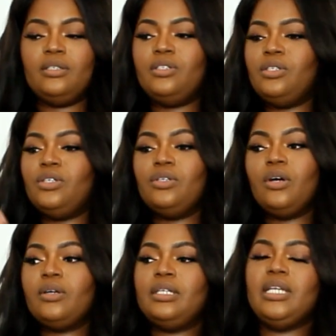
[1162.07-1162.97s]
so you're
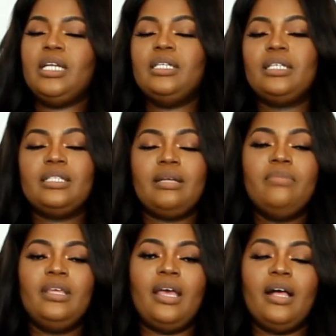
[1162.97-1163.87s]
not going to need
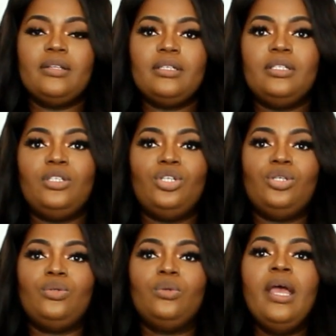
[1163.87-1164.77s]
something else
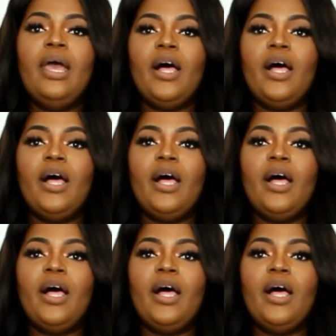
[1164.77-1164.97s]
to